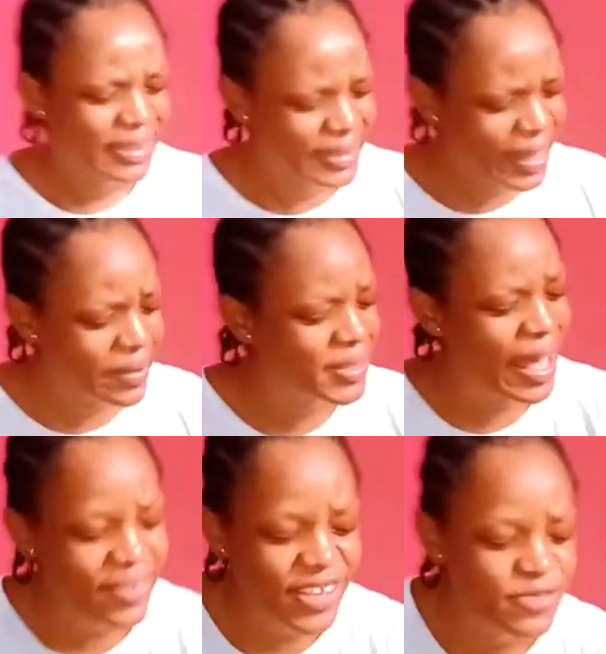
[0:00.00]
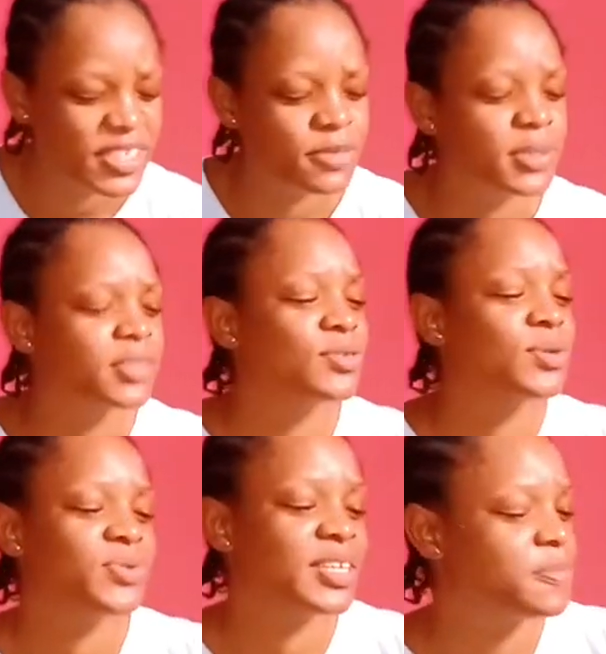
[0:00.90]
Damn! I just feel this biscuit is not
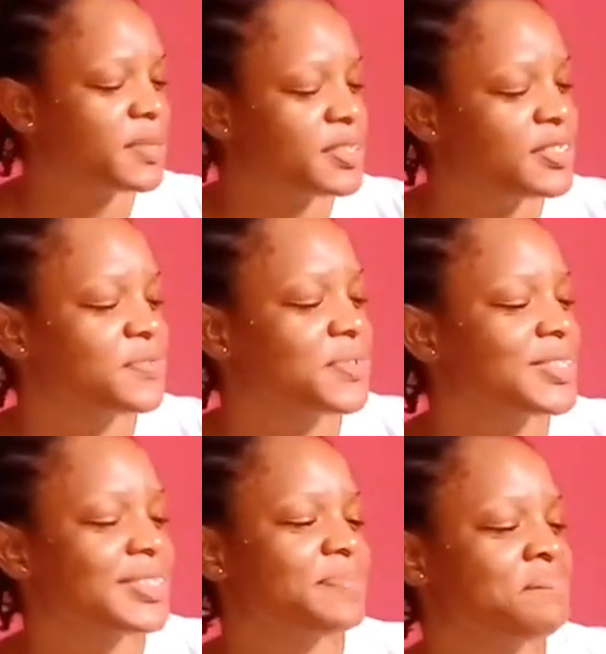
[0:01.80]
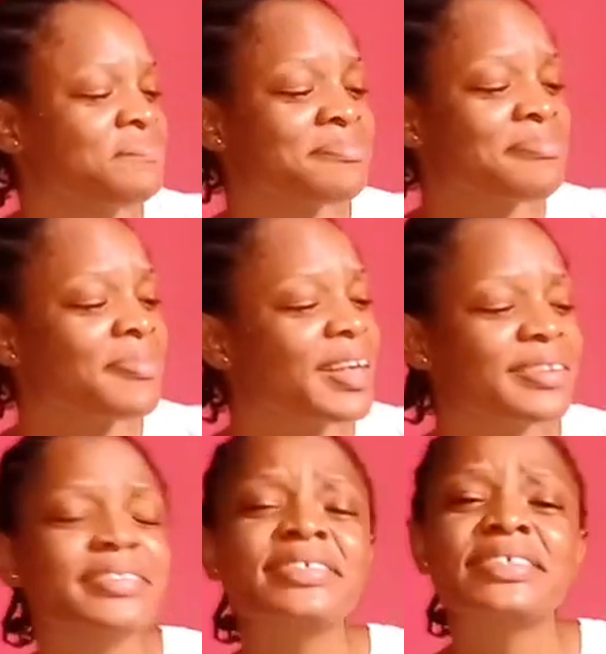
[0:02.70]
so expensive because
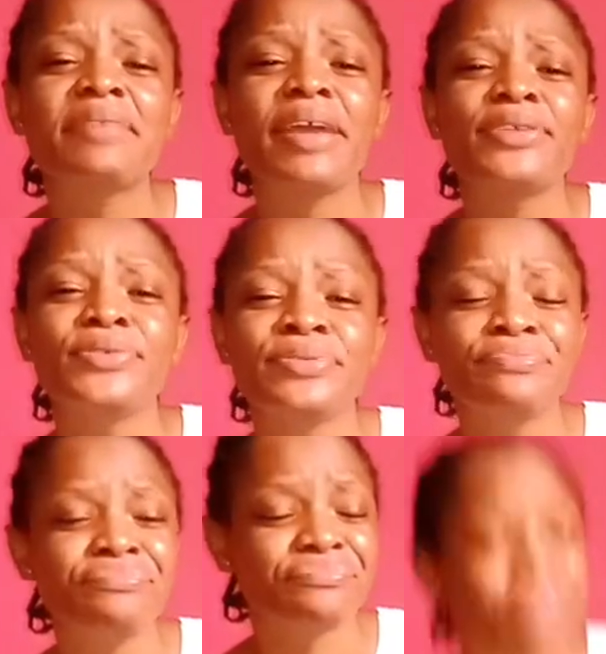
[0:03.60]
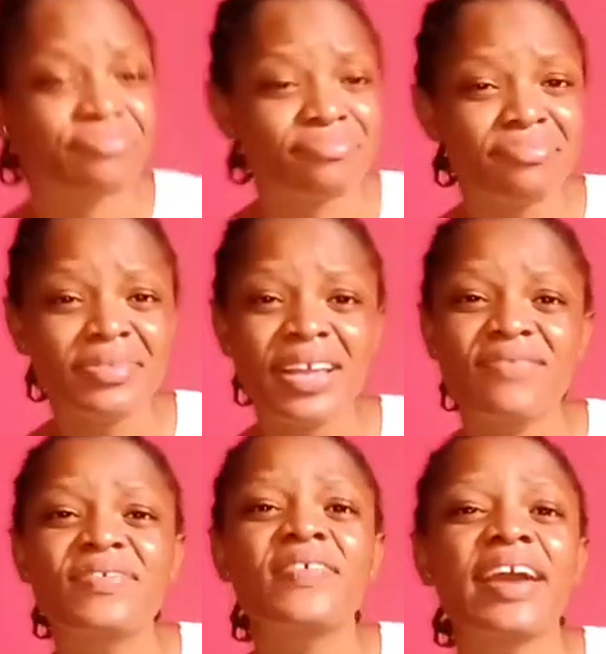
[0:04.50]
this is not my new
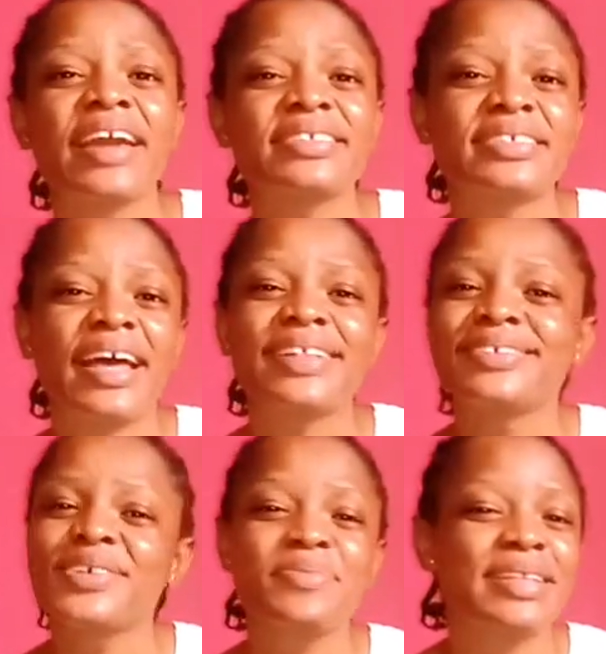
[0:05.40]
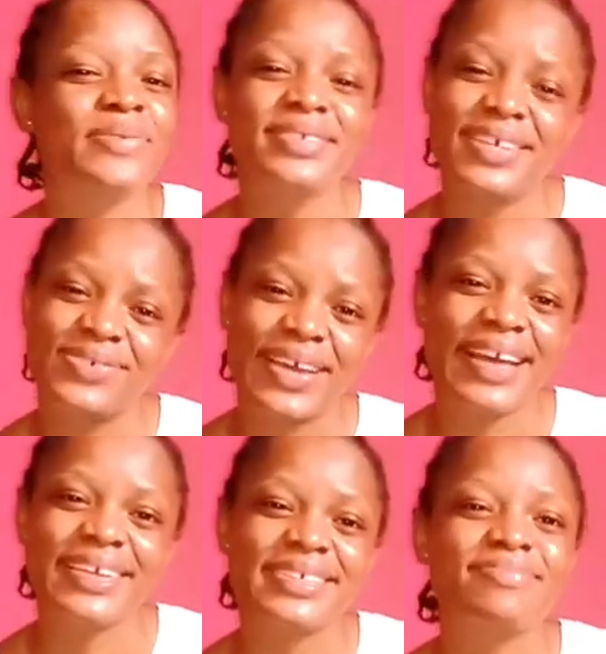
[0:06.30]
favorite item. And it's not me that will use it to
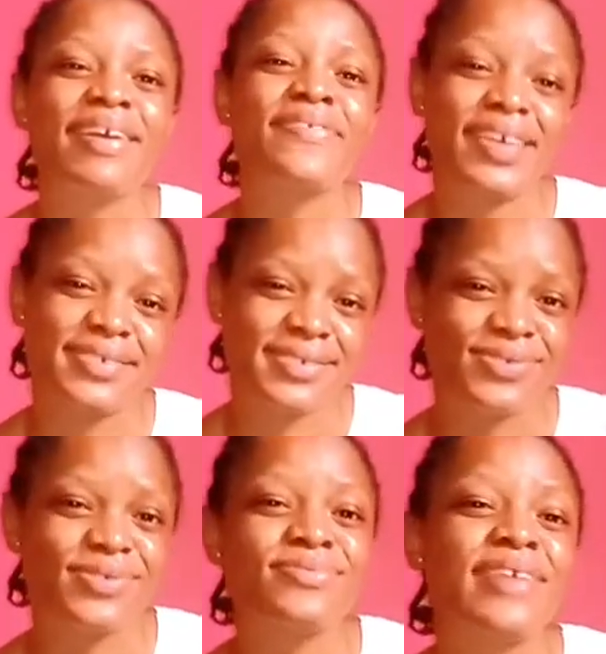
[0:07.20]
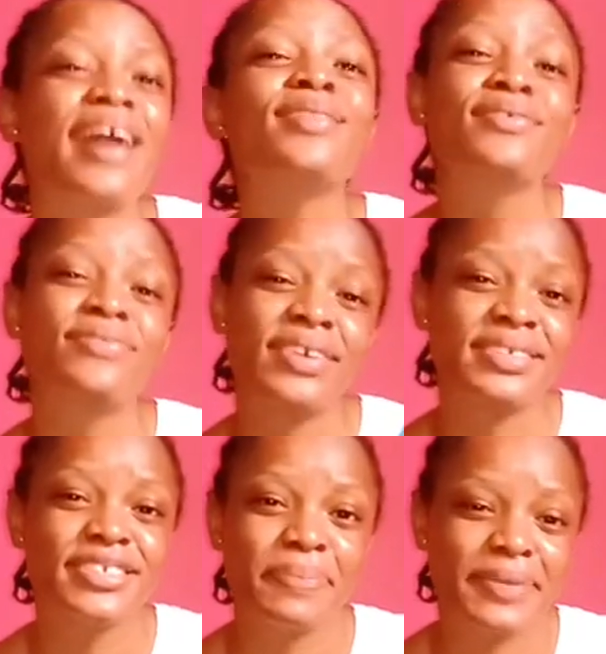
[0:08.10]
carry it in my fiance. So we will go and look for it in
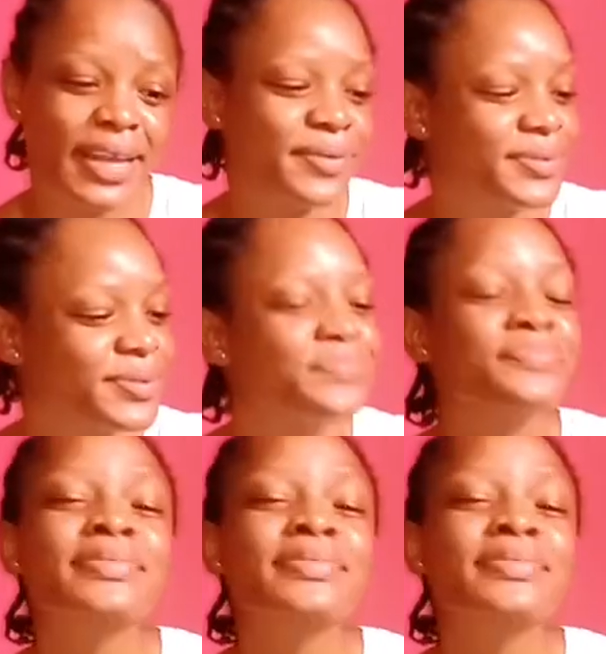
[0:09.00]
this package.